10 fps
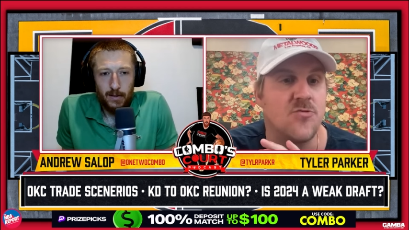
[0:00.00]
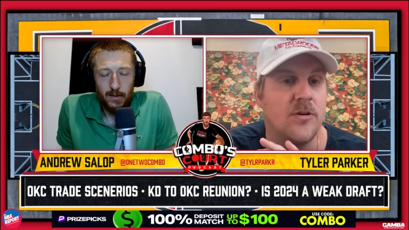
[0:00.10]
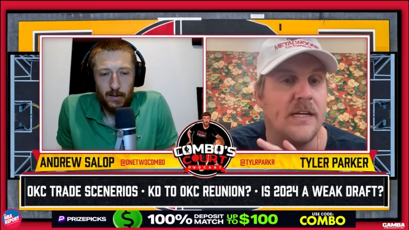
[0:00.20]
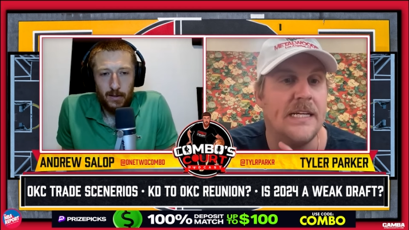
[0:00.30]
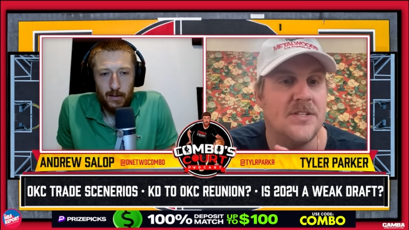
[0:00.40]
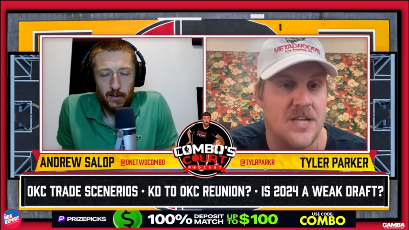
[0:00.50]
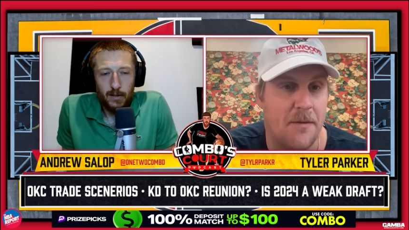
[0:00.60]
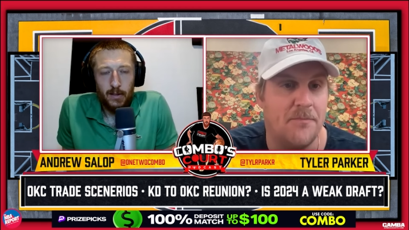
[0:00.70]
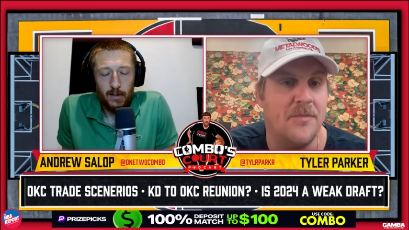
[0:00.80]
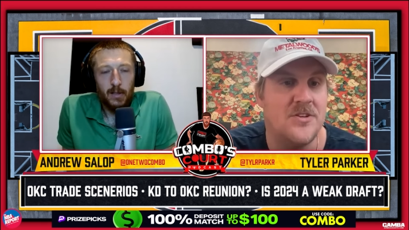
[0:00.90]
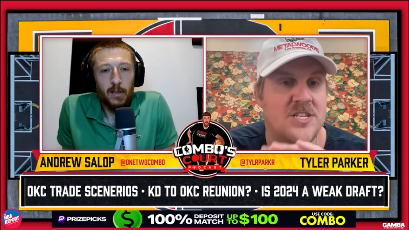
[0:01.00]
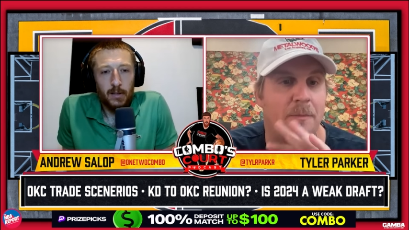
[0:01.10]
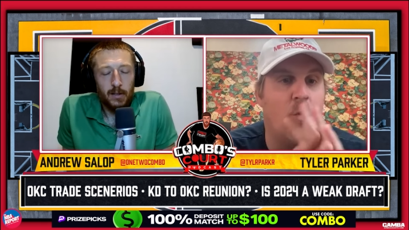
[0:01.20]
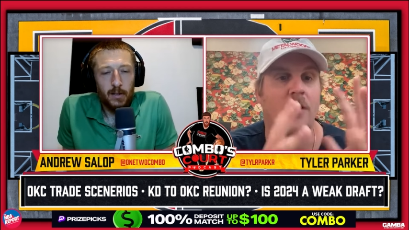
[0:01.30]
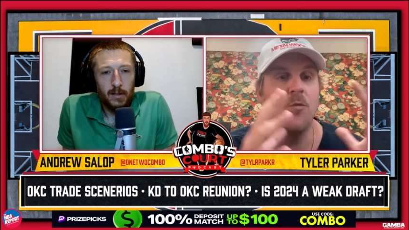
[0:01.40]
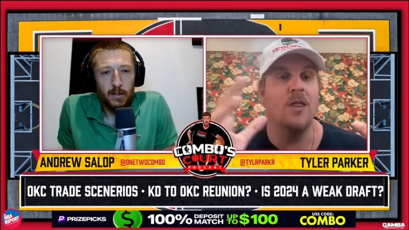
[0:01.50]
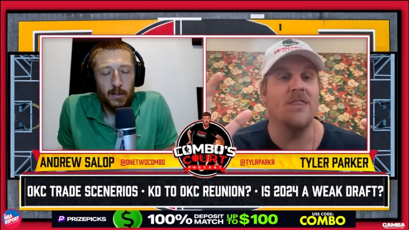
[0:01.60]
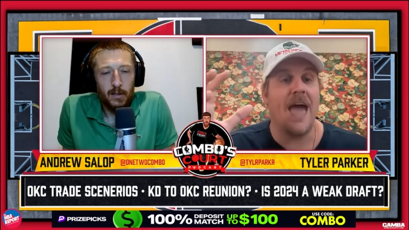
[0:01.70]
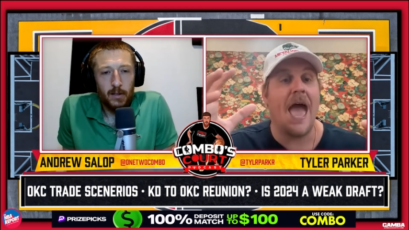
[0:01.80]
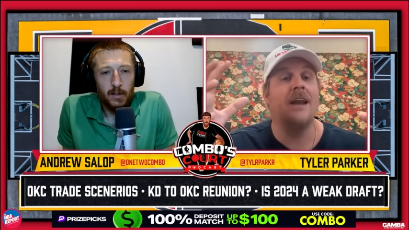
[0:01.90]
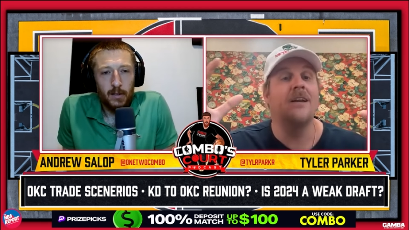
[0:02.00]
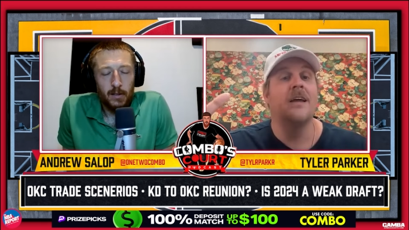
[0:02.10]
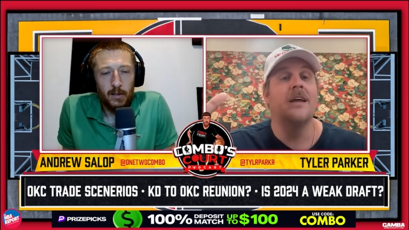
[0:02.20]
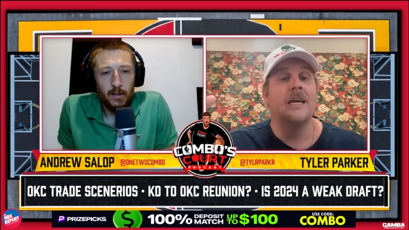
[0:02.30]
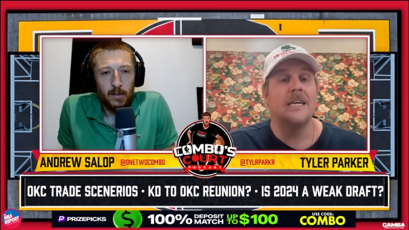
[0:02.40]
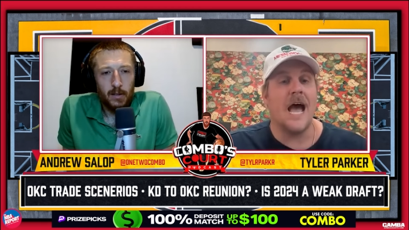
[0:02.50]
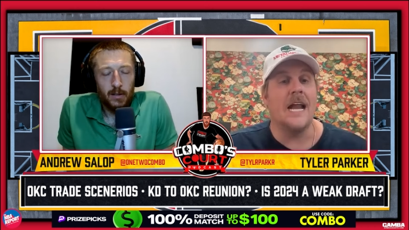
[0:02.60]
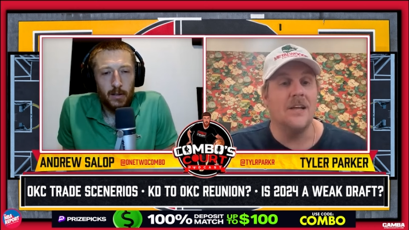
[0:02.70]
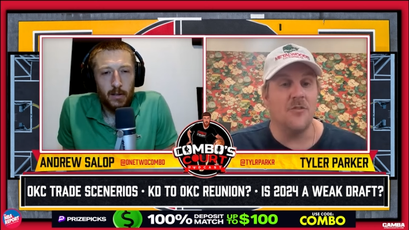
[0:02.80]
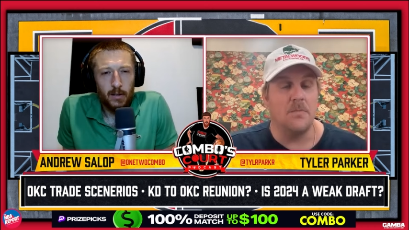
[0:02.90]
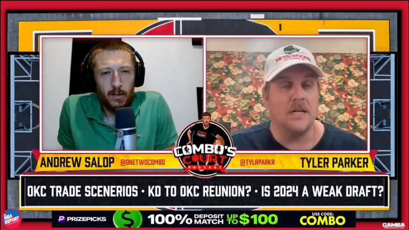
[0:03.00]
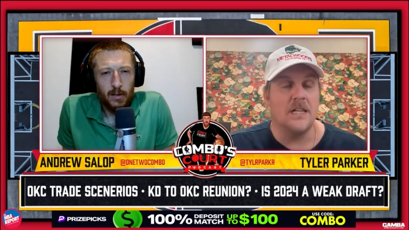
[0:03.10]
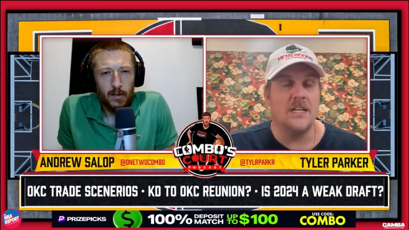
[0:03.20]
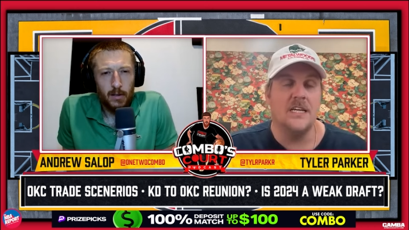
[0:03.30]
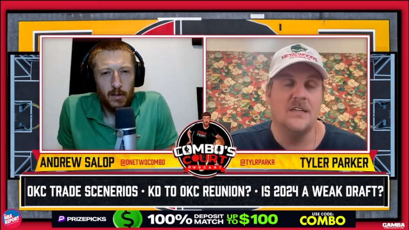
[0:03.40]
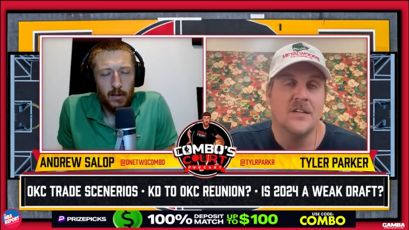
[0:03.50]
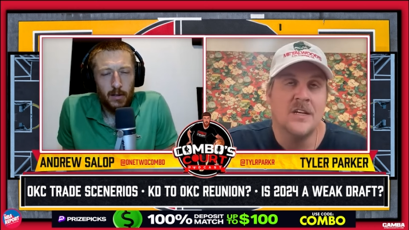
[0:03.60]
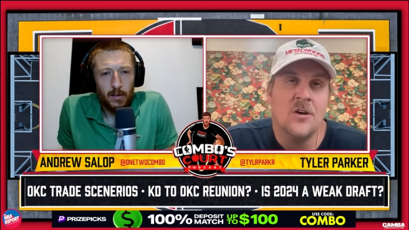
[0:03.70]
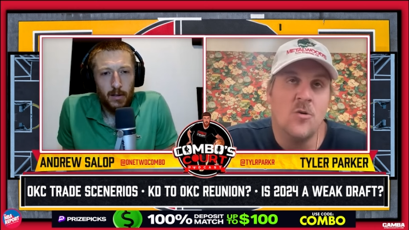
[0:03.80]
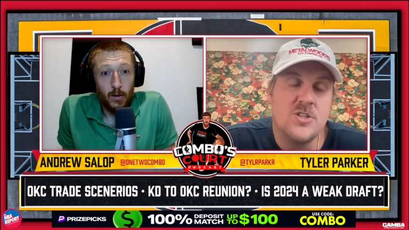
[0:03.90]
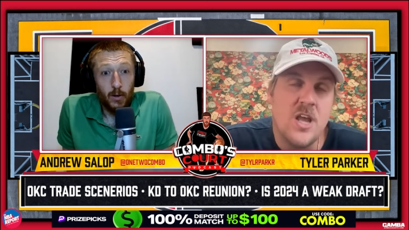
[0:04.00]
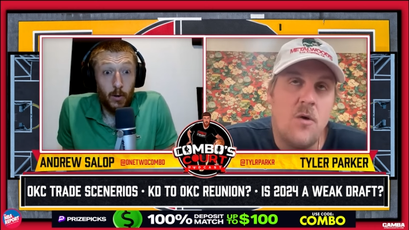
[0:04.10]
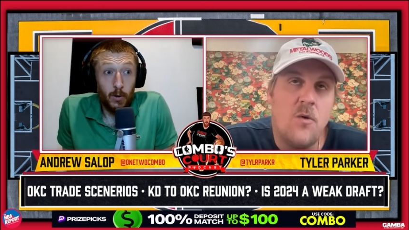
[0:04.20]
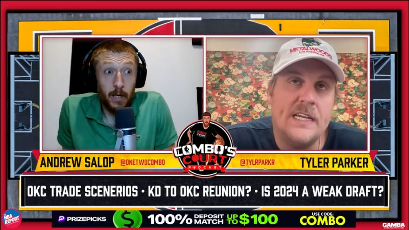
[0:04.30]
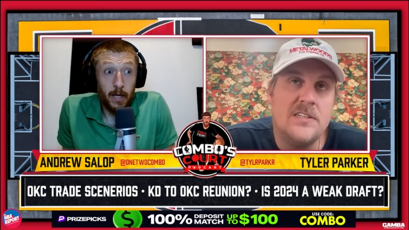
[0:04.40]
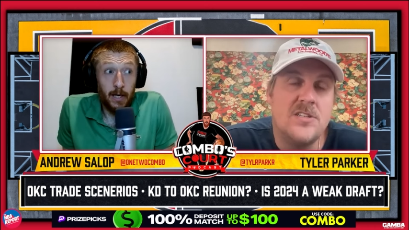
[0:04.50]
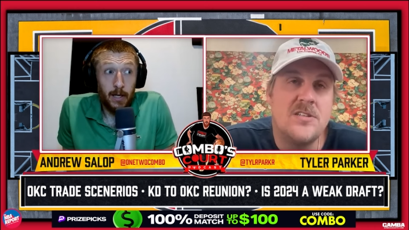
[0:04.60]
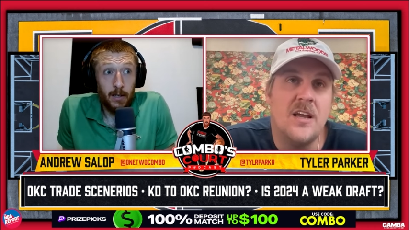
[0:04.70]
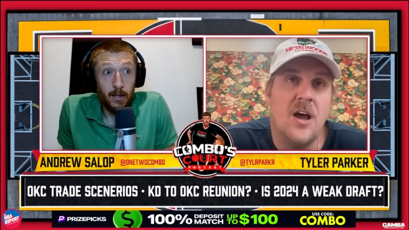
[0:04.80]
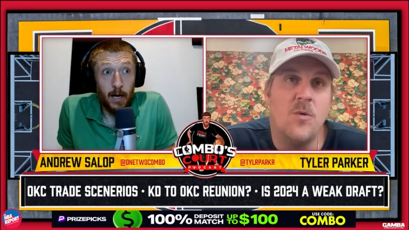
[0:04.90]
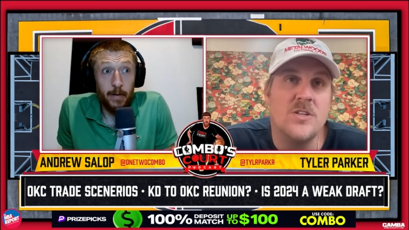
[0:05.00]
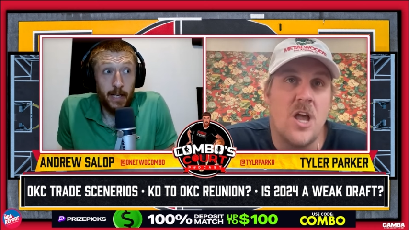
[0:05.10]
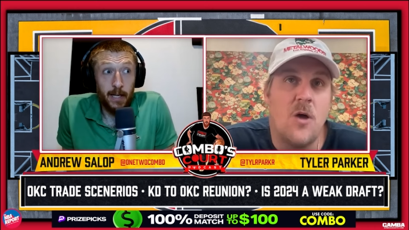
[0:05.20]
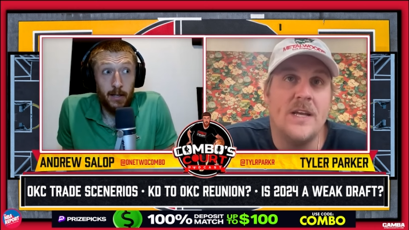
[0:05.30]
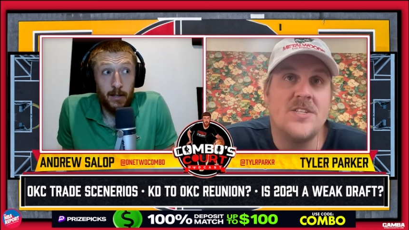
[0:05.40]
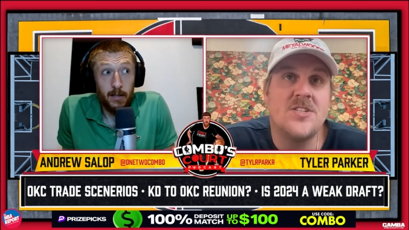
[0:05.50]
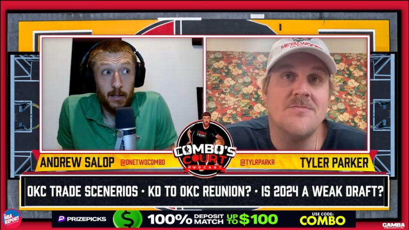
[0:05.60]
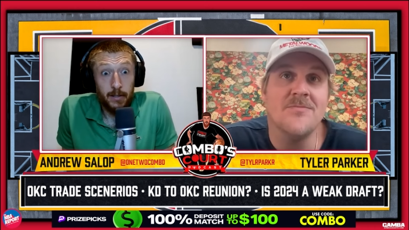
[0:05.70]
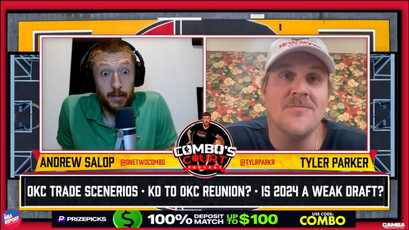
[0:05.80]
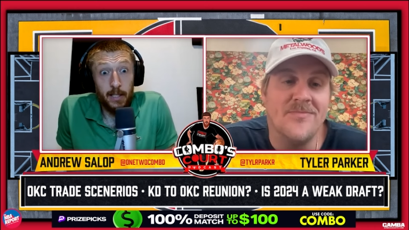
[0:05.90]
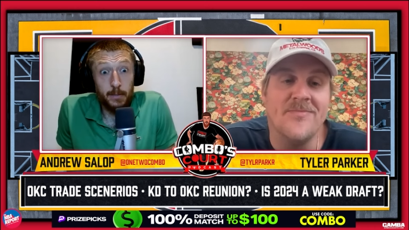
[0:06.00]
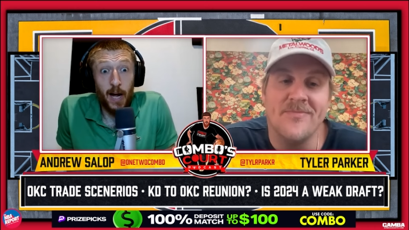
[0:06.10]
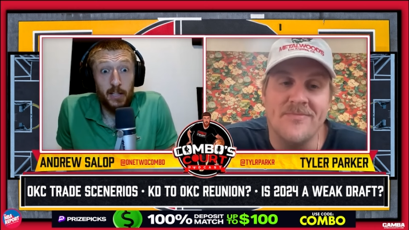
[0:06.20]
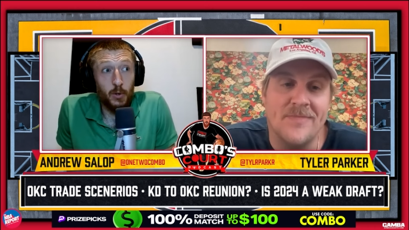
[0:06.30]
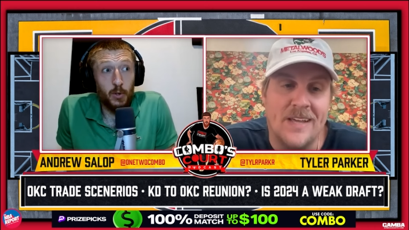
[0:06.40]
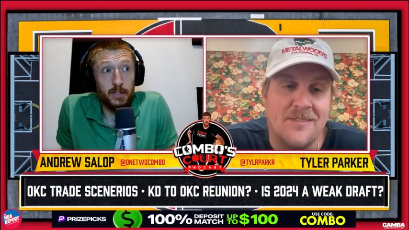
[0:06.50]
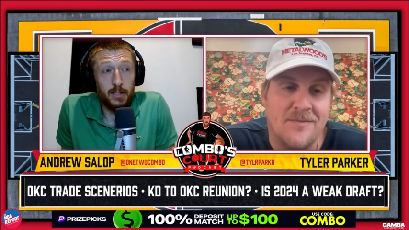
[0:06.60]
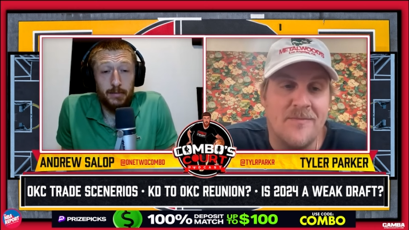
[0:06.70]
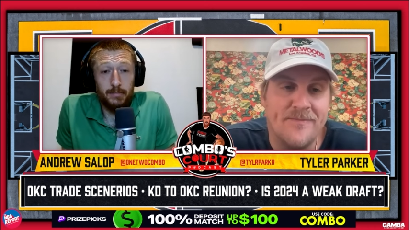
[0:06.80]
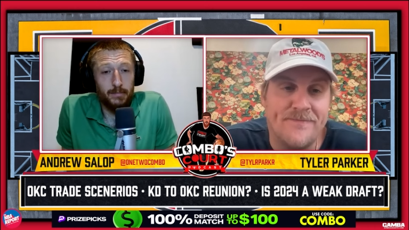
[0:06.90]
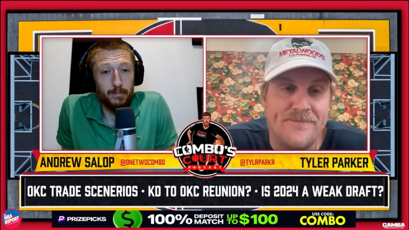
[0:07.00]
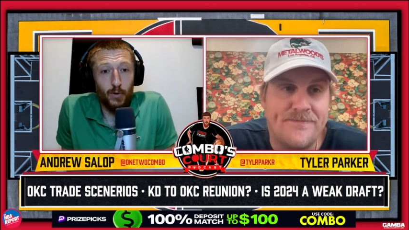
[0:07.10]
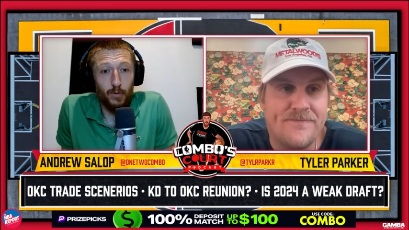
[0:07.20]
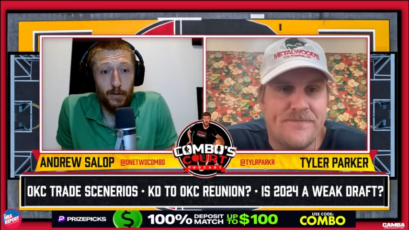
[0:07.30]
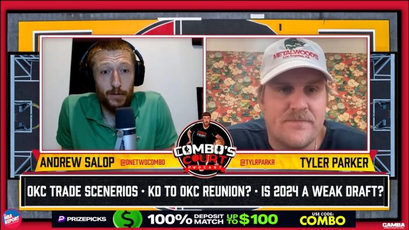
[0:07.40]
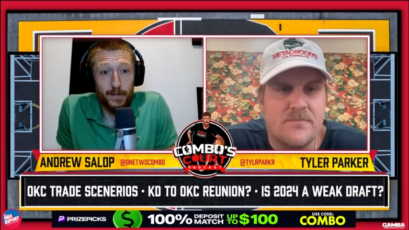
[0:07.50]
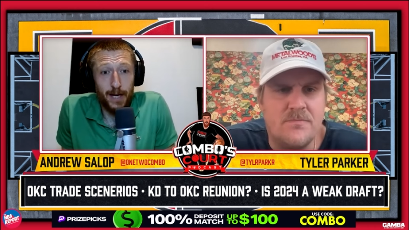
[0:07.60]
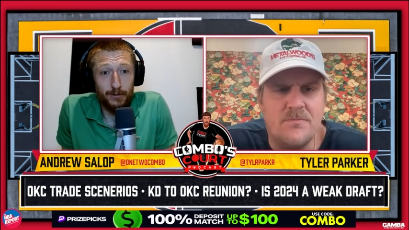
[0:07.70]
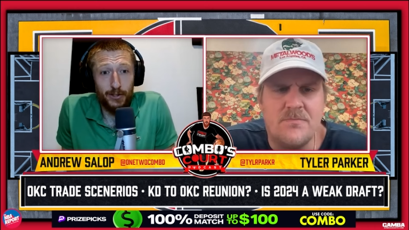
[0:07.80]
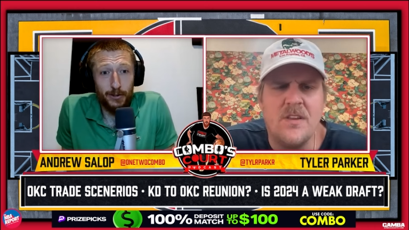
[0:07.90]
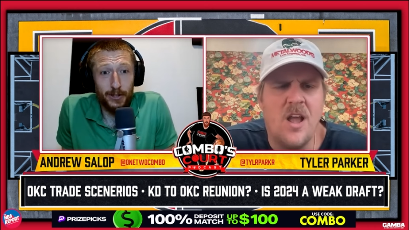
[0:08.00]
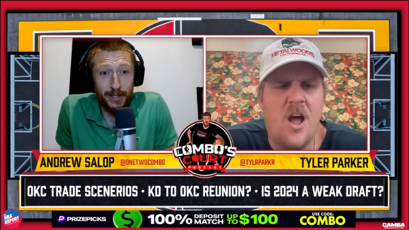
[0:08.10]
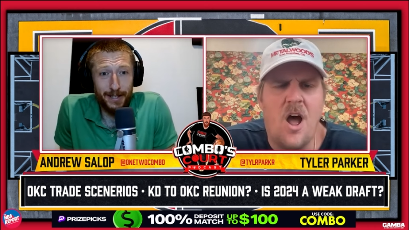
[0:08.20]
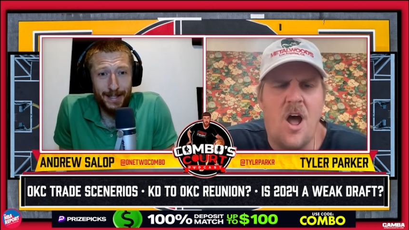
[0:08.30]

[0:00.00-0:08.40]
Speaker 1: Reid, some someone with that kind of ability was oh, always oh, yeah I mean, always,
Speaker 2: he, he's probably too good to move off of now too.